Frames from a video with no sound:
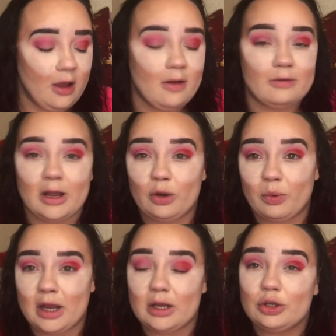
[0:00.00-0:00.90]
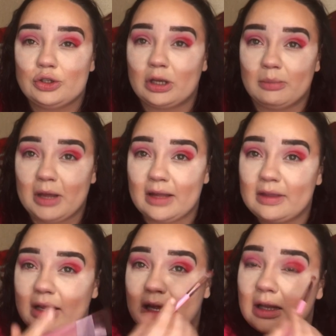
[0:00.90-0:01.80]
find a red to combat
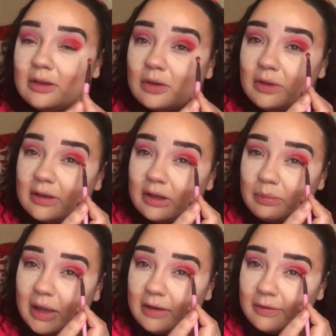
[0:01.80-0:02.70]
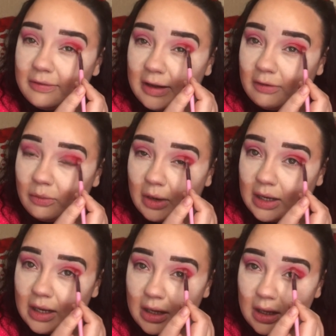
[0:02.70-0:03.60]
that yet. So this is my favorite red.